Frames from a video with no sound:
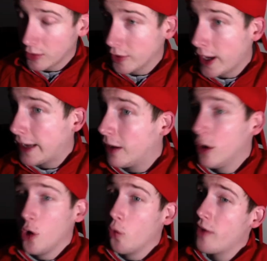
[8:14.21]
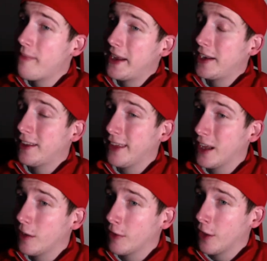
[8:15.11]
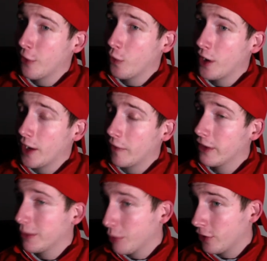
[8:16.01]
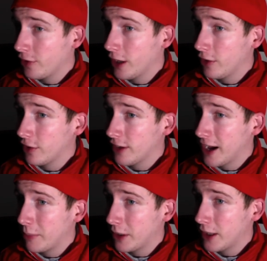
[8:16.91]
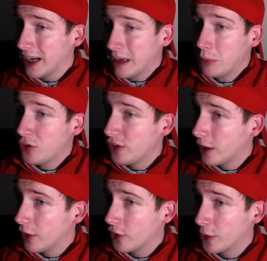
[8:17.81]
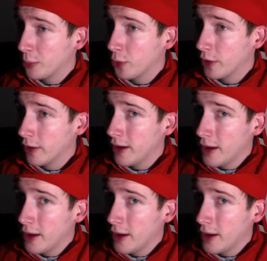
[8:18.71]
So hey, we've made it to the end of another one. I really appreciate you stopping in. I appreciate all the support.